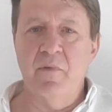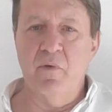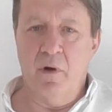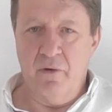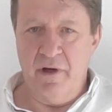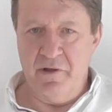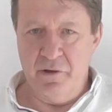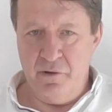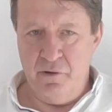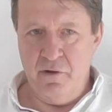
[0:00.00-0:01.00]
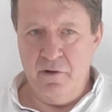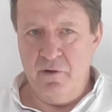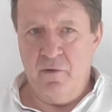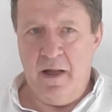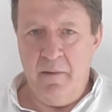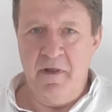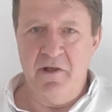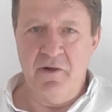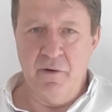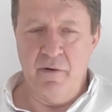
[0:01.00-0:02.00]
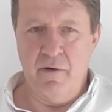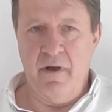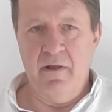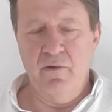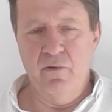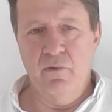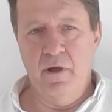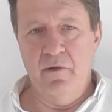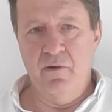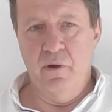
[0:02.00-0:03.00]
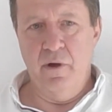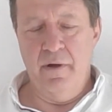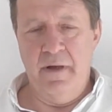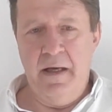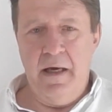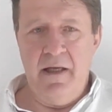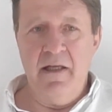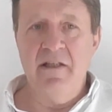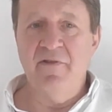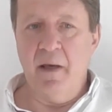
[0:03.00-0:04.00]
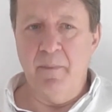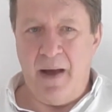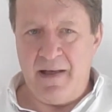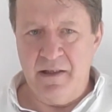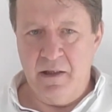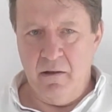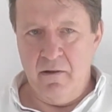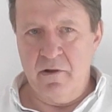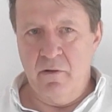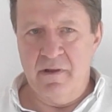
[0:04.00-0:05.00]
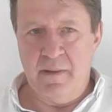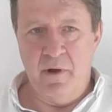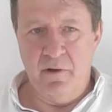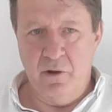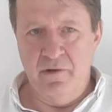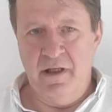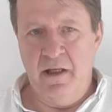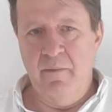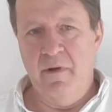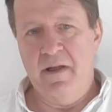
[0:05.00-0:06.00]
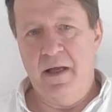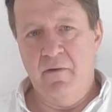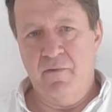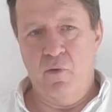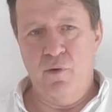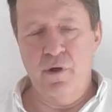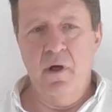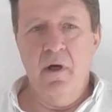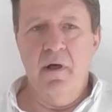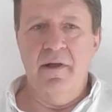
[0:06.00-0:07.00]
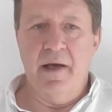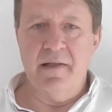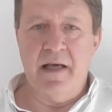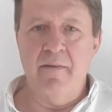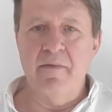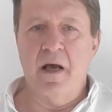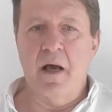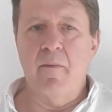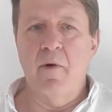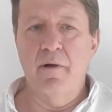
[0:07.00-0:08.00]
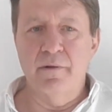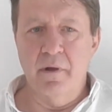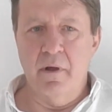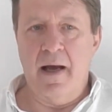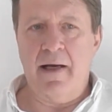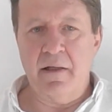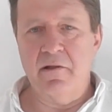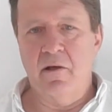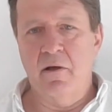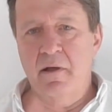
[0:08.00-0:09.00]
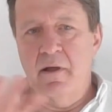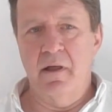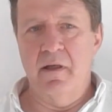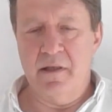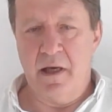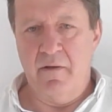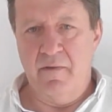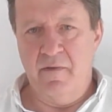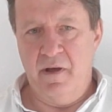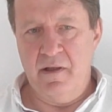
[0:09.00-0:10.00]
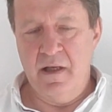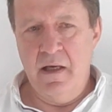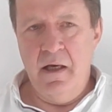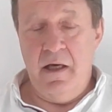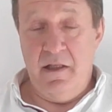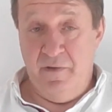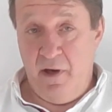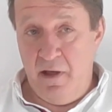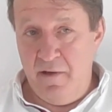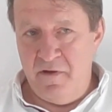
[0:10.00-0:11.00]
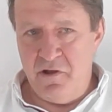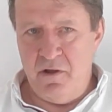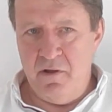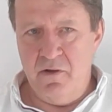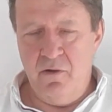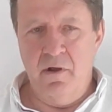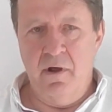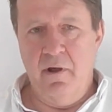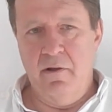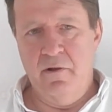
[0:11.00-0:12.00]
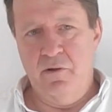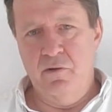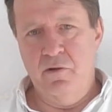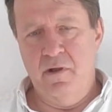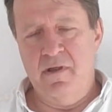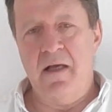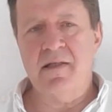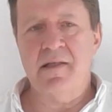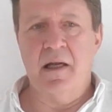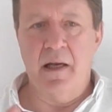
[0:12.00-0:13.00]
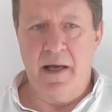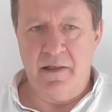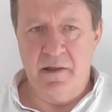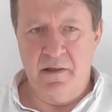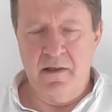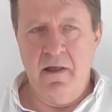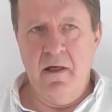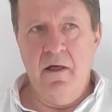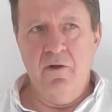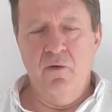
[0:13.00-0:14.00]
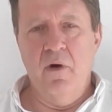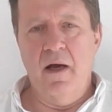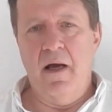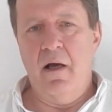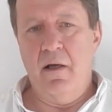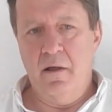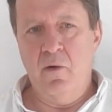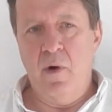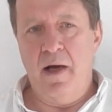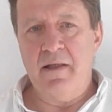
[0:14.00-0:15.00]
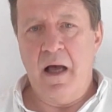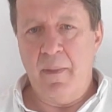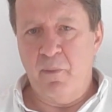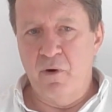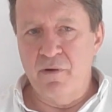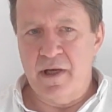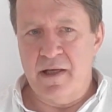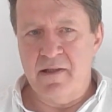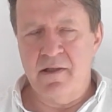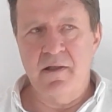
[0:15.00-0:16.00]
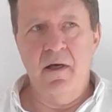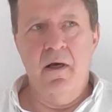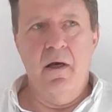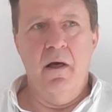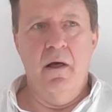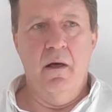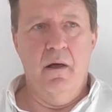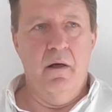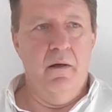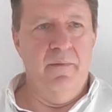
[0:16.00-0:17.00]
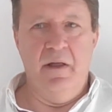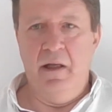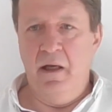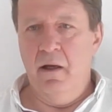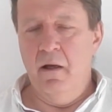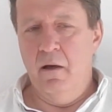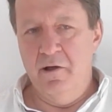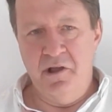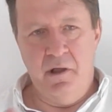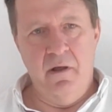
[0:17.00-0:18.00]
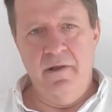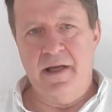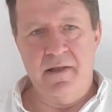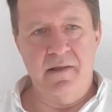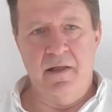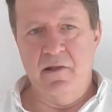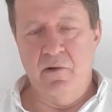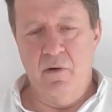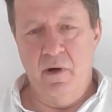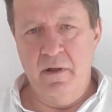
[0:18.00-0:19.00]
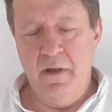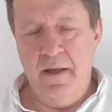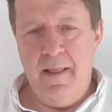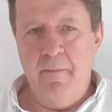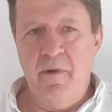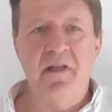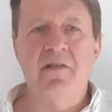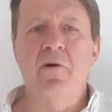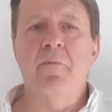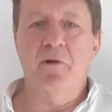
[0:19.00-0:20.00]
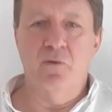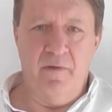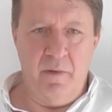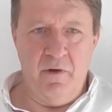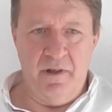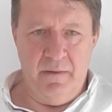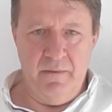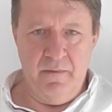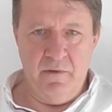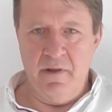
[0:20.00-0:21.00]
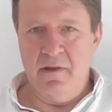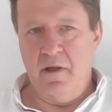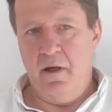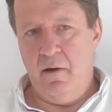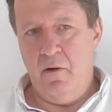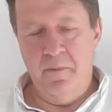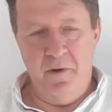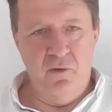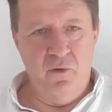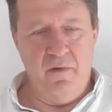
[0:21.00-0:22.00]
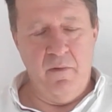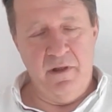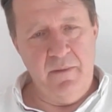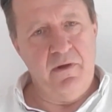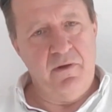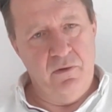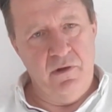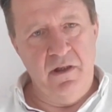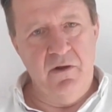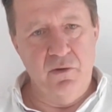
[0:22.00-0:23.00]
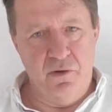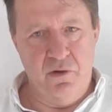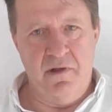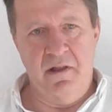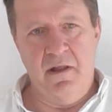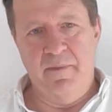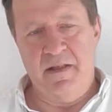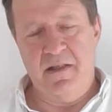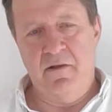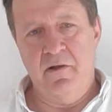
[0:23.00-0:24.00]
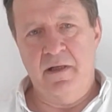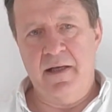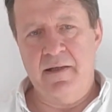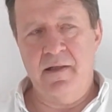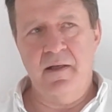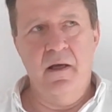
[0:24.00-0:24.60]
to encourage the students to help each other and to learn. And it's very practical. So it's about coding, but then of course the exams are about hackathon and this kind of things. It's very efficient. So the students are selected through a quite hard process, meaning a logical test and so on. But it's open to everybody. So it's open to everybody, but you need to succeed in passing the test.